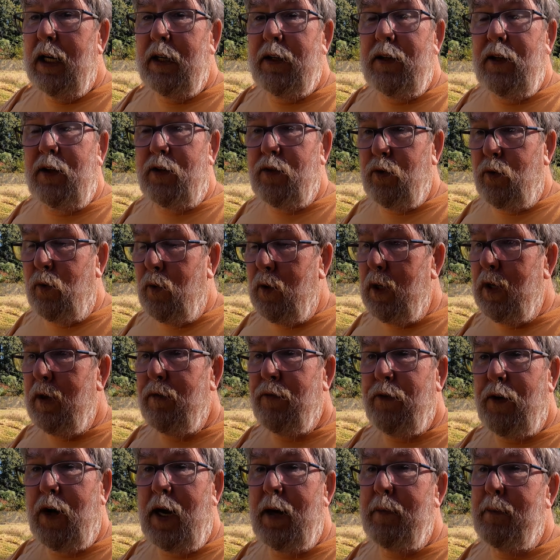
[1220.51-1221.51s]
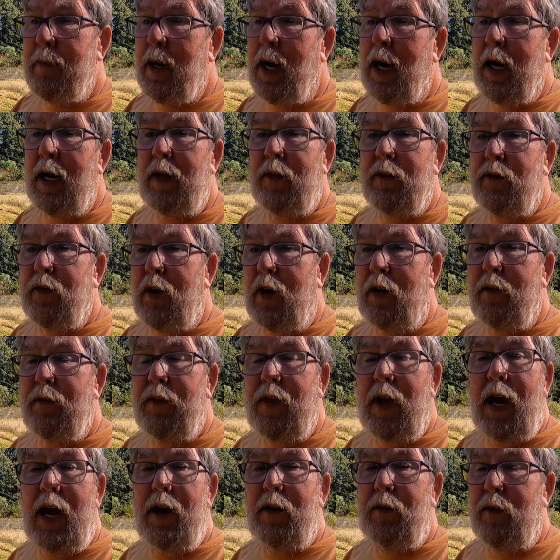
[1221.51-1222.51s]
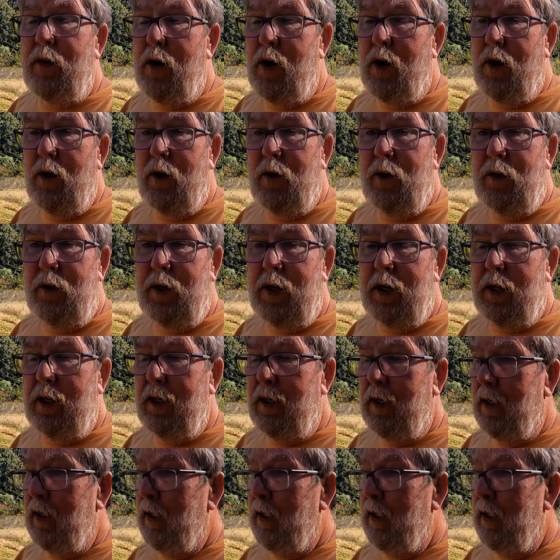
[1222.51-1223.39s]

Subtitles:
to 25 miles of that road